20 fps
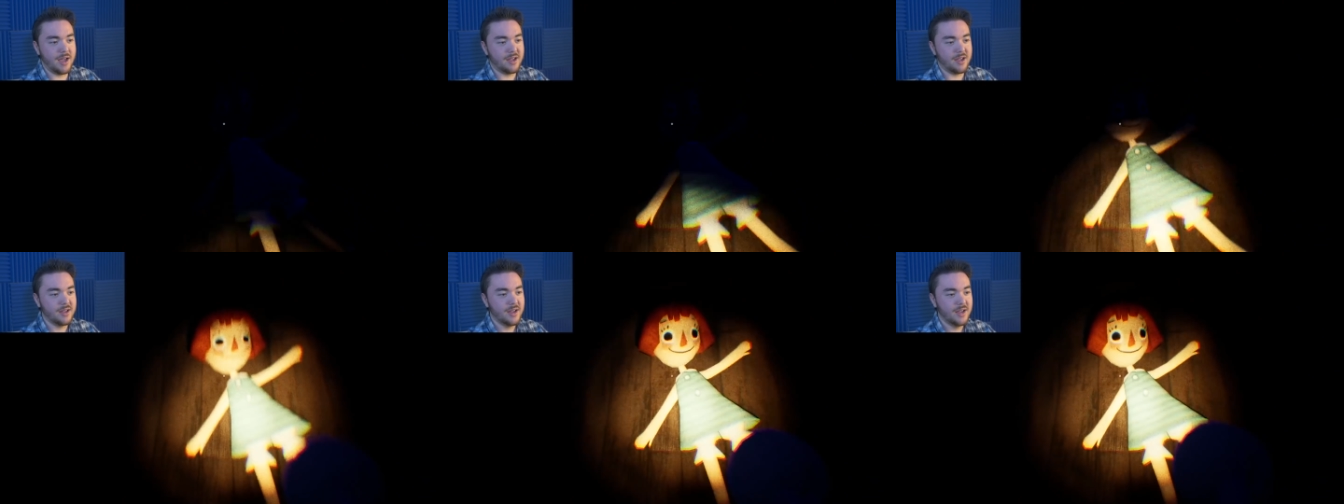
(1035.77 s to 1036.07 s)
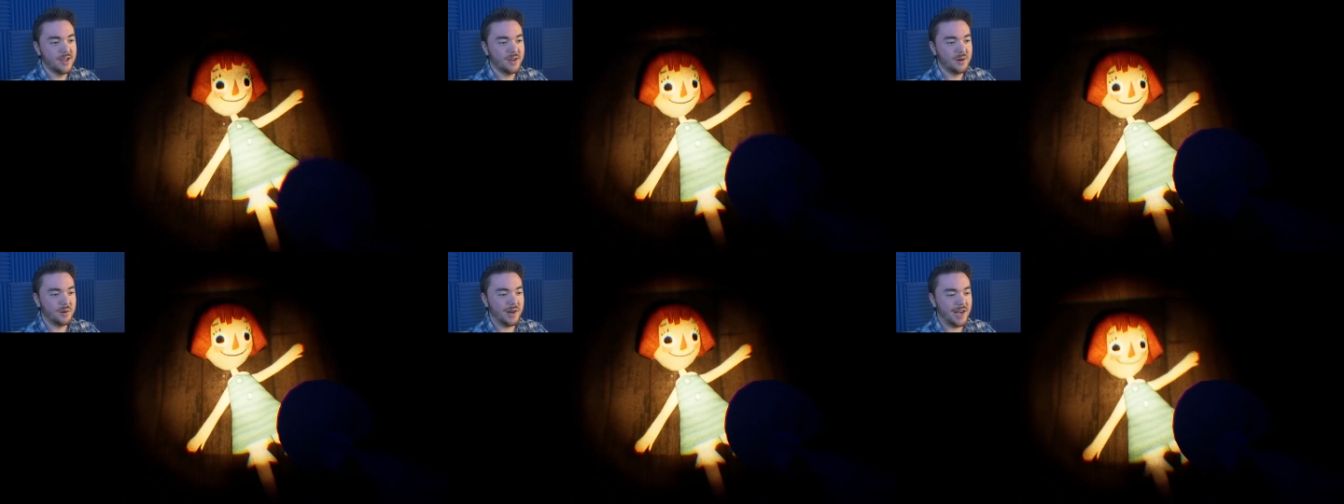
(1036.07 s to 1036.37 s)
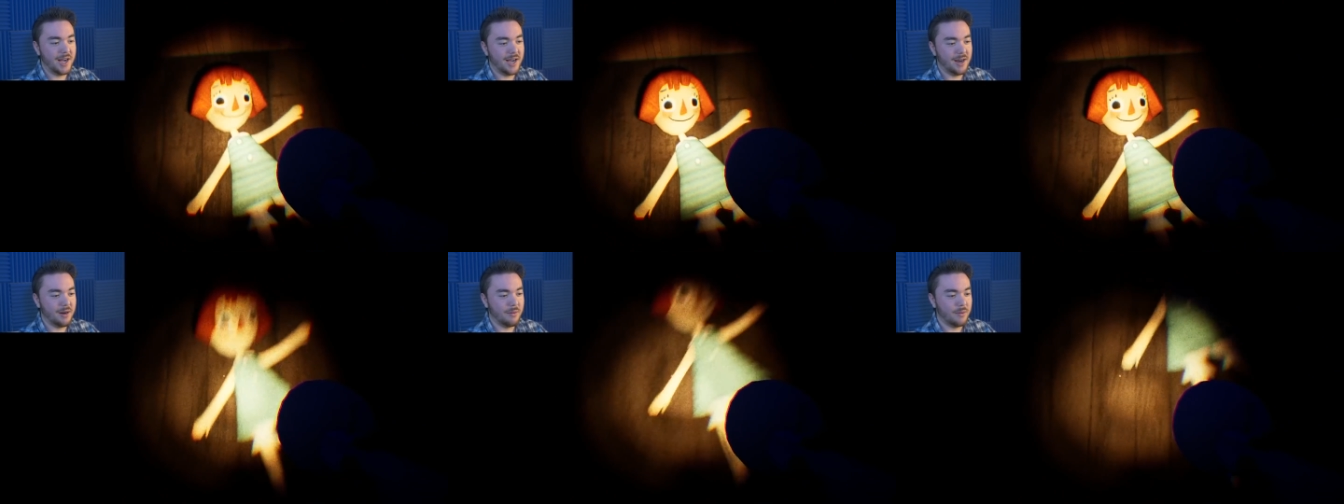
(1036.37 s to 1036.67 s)
hey,
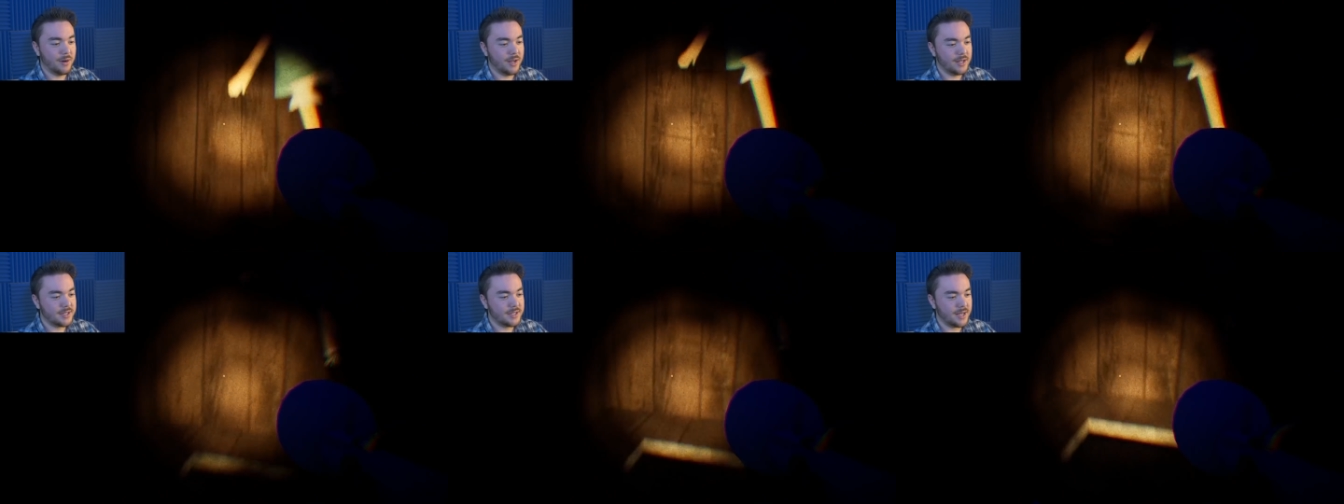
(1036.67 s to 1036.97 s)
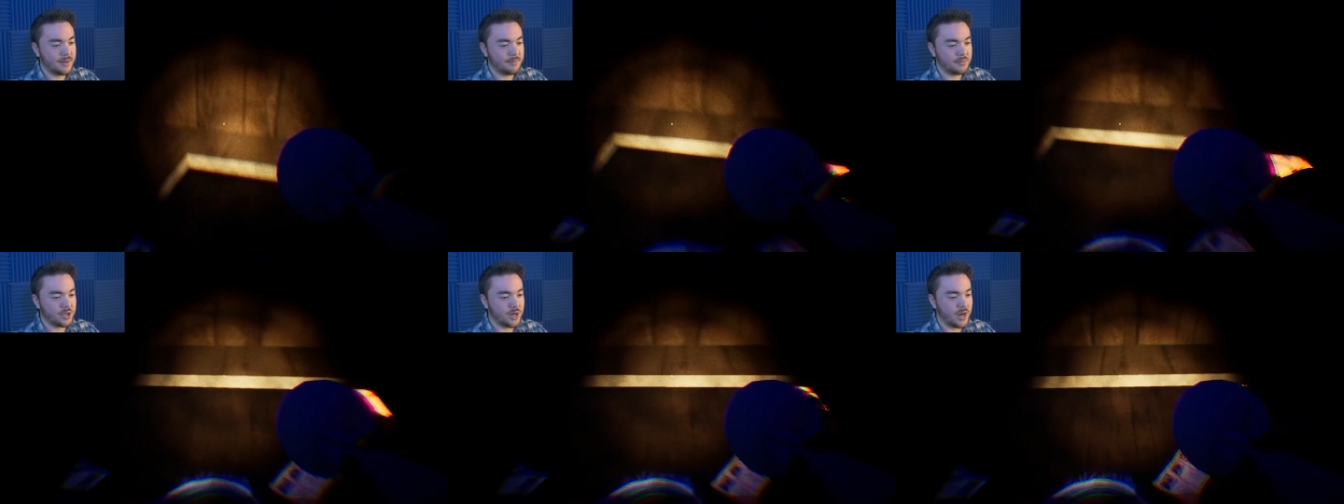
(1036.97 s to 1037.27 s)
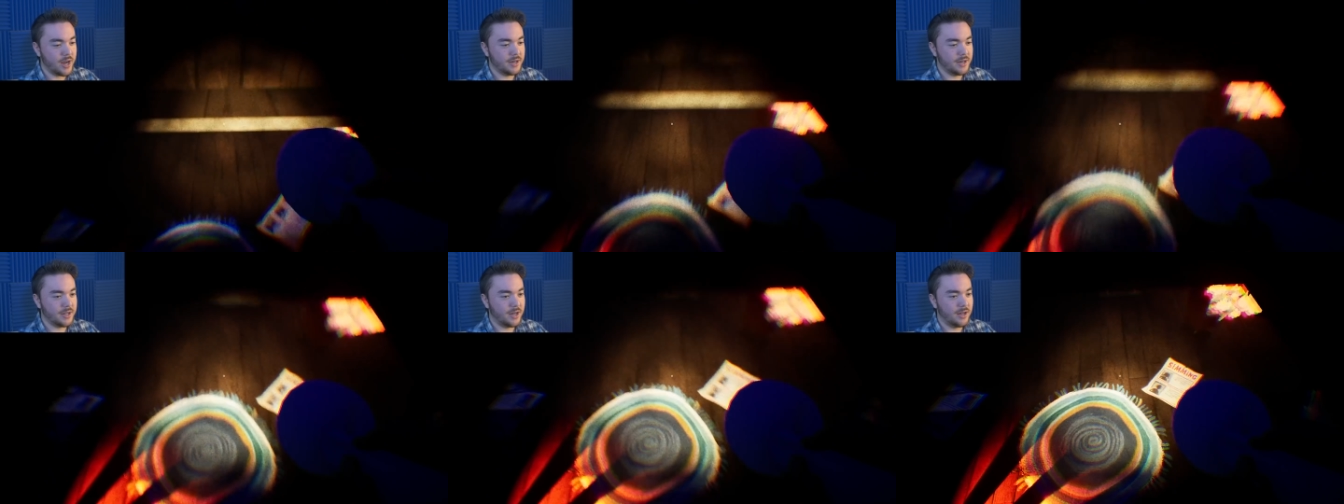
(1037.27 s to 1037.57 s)
wow, what's up,
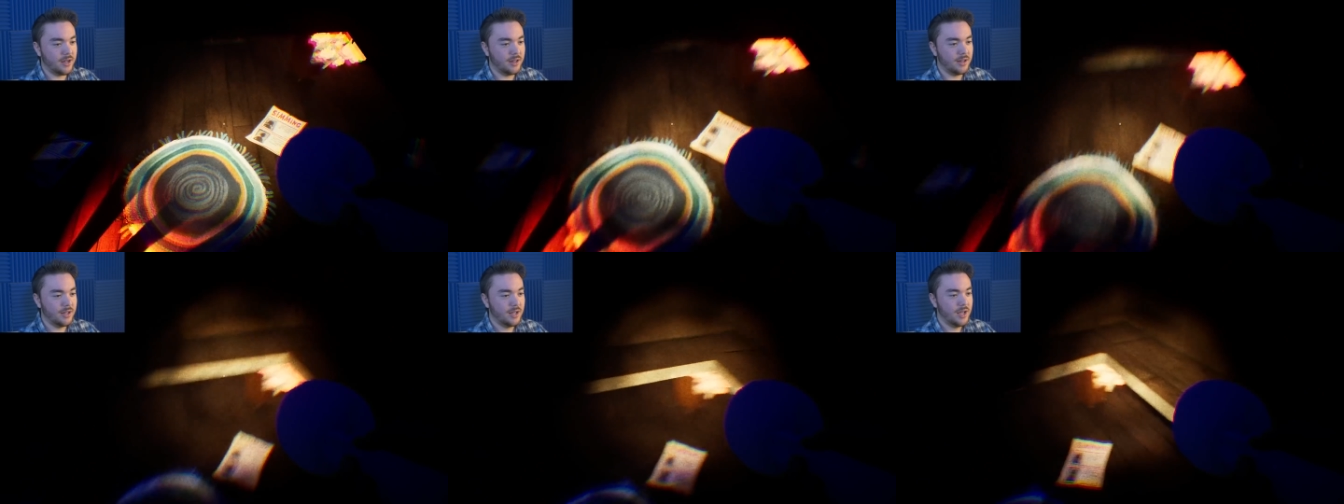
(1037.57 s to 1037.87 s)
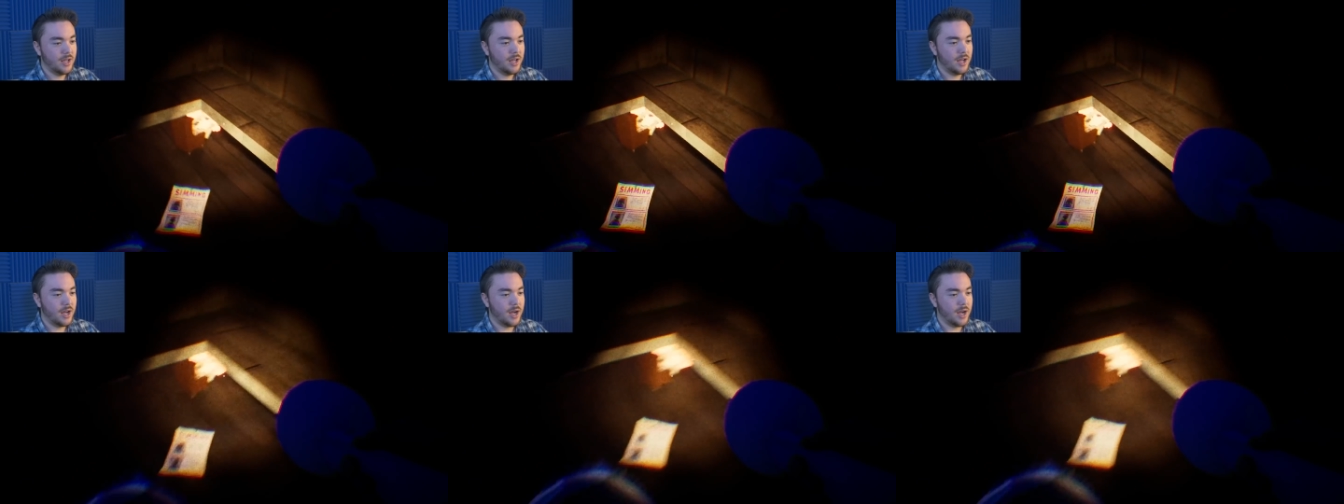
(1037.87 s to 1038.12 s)
giant doll?